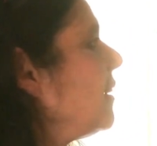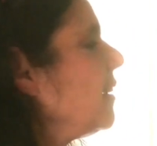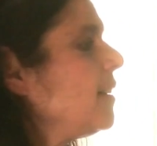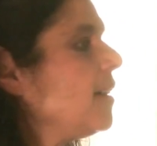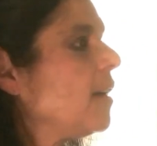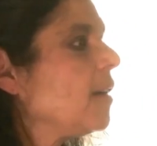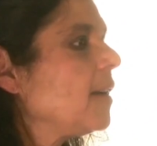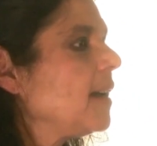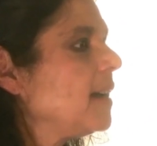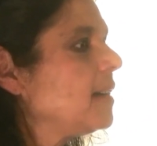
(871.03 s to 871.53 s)

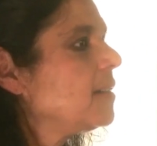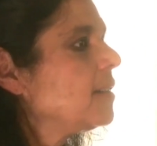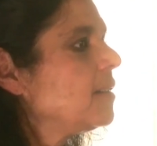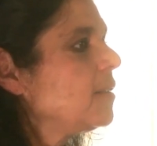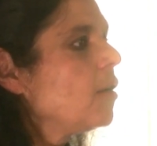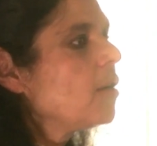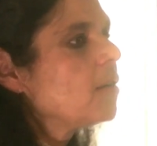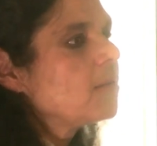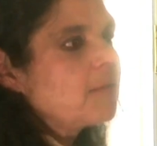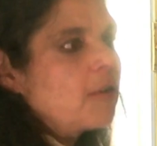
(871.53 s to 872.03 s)
It's
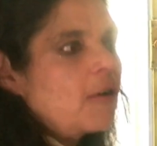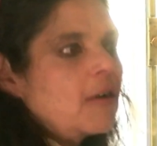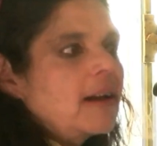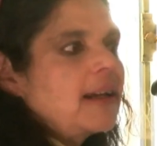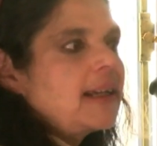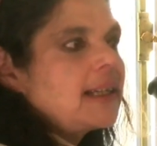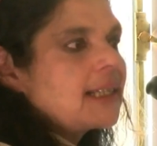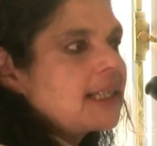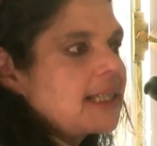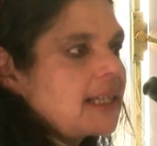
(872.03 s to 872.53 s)
not
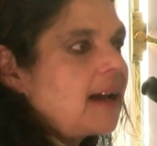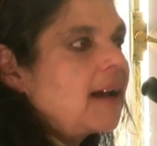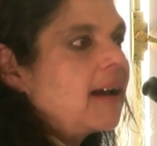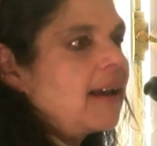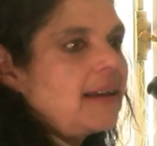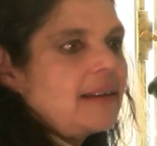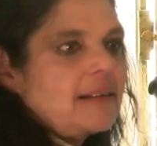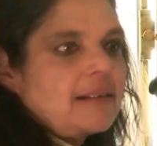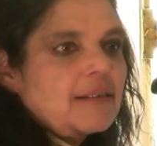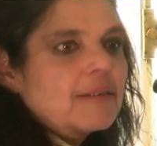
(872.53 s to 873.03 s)
rocket
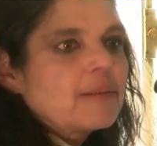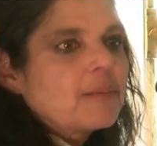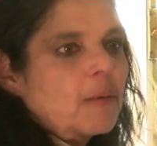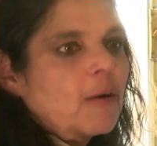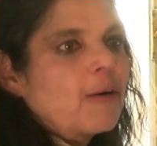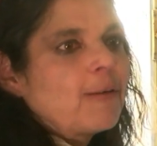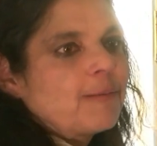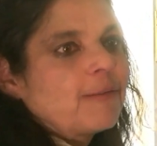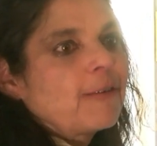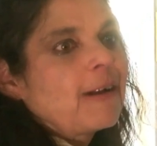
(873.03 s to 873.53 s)
science
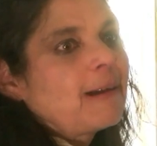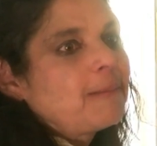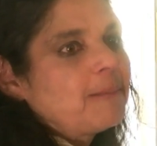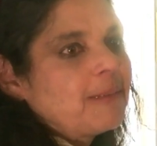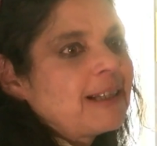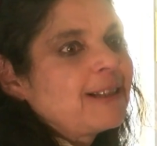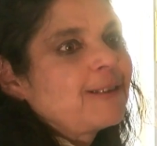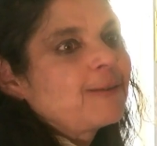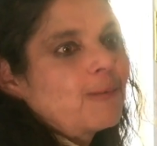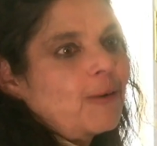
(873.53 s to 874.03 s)
what
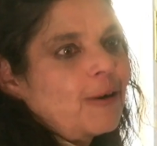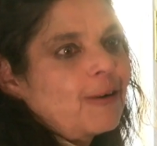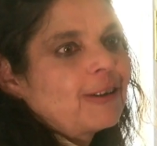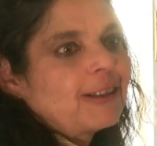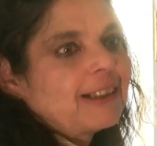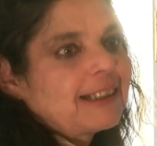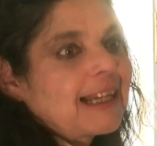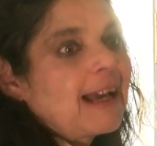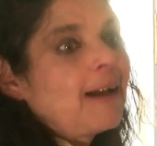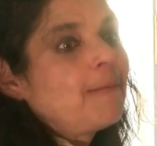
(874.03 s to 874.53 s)
families
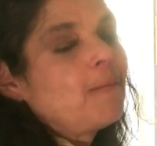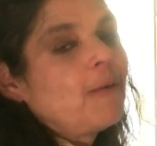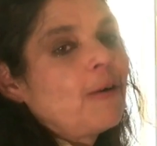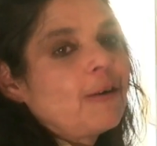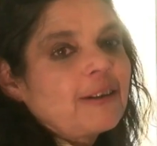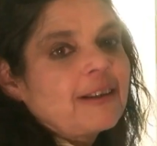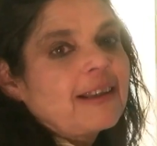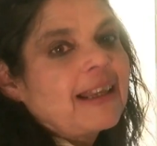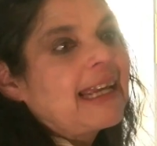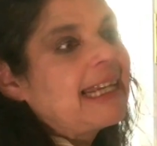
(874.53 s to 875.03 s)
want and
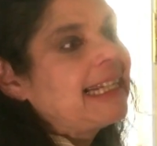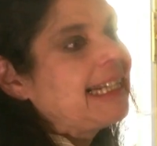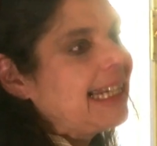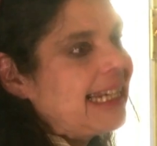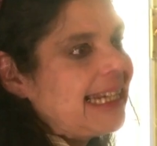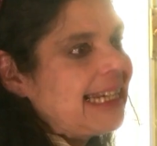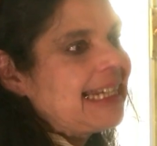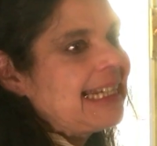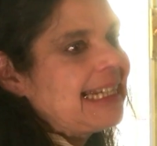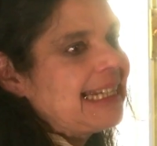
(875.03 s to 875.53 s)
what they
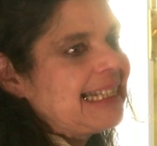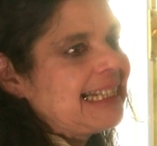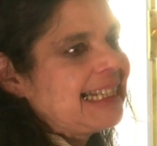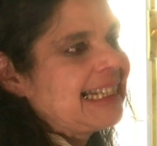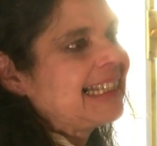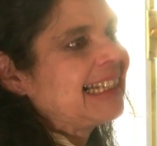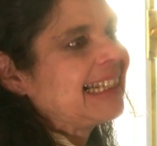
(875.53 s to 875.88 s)
need,